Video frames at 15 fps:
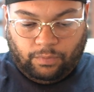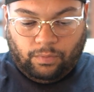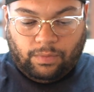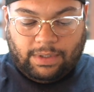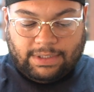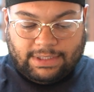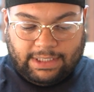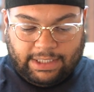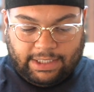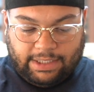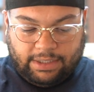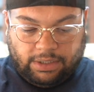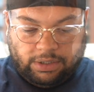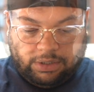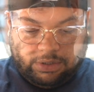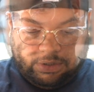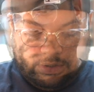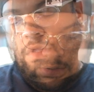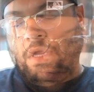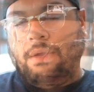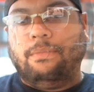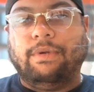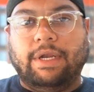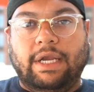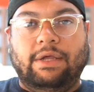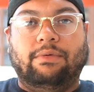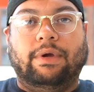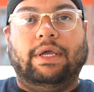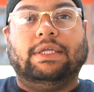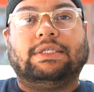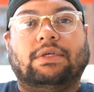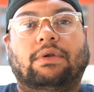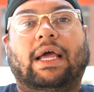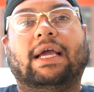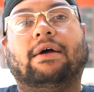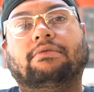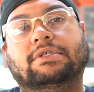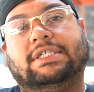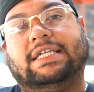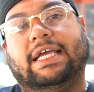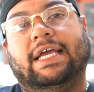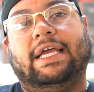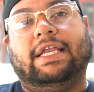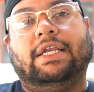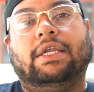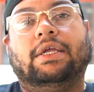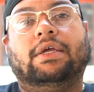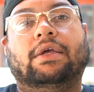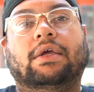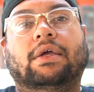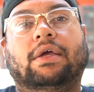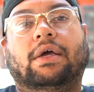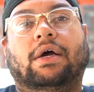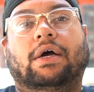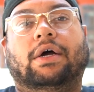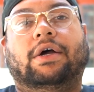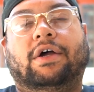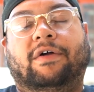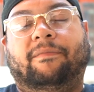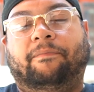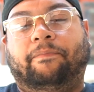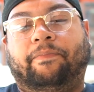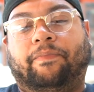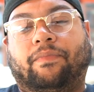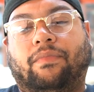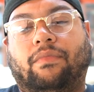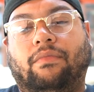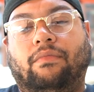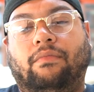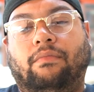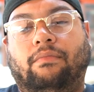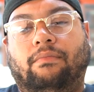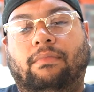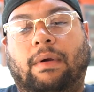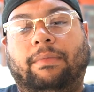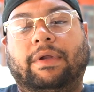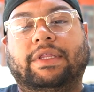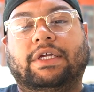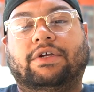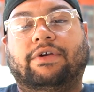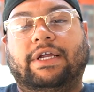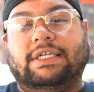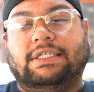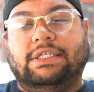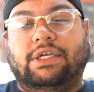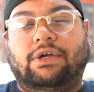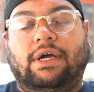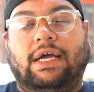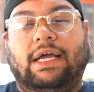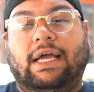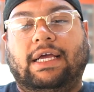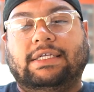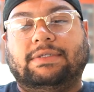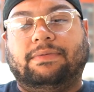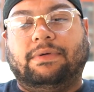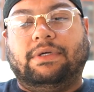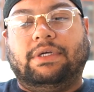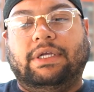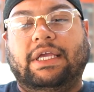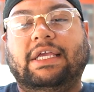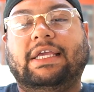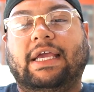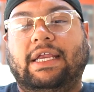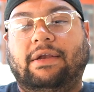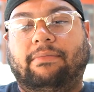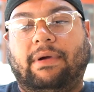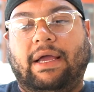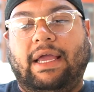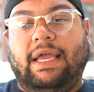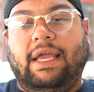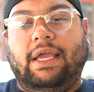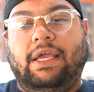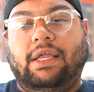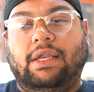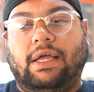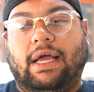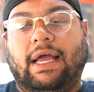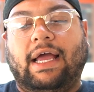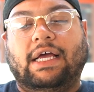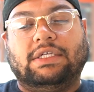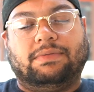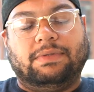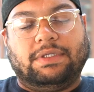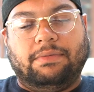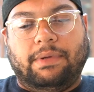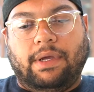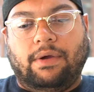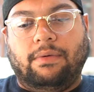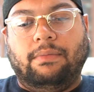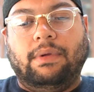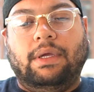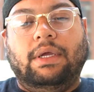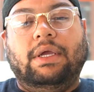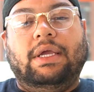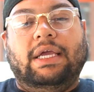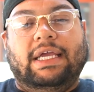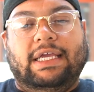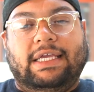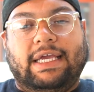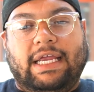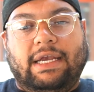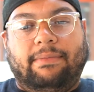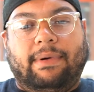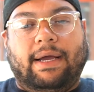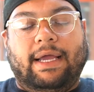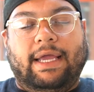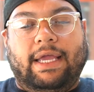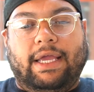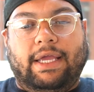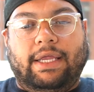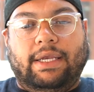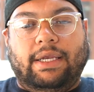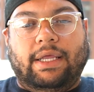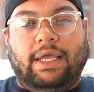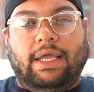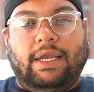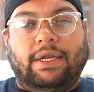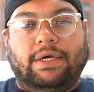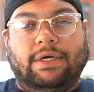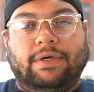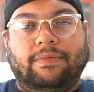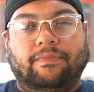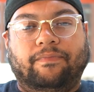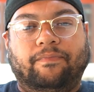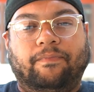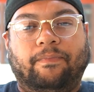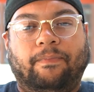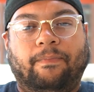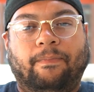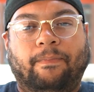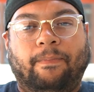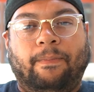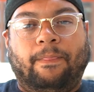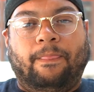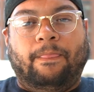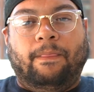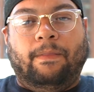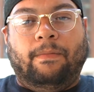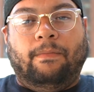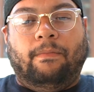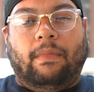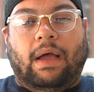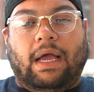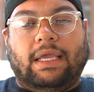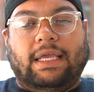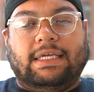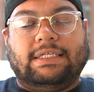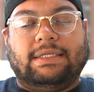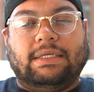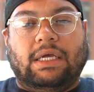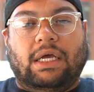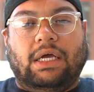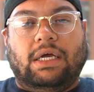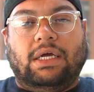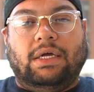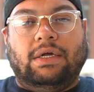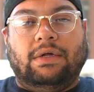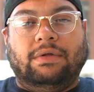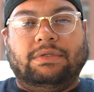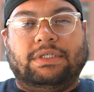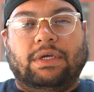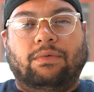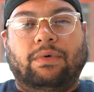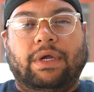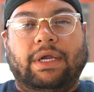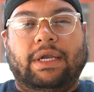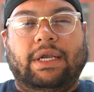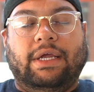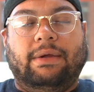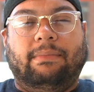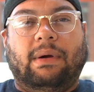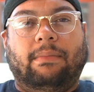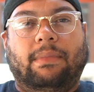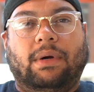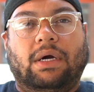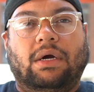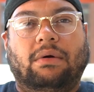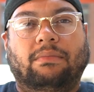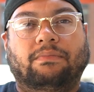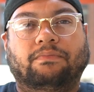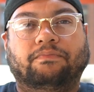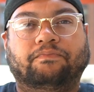One second though. But anyway, so like I was saying, um, my brother Chris, he came to my aid. I asked for some help. He came to my aid, and I guess somewhere in there, my mom,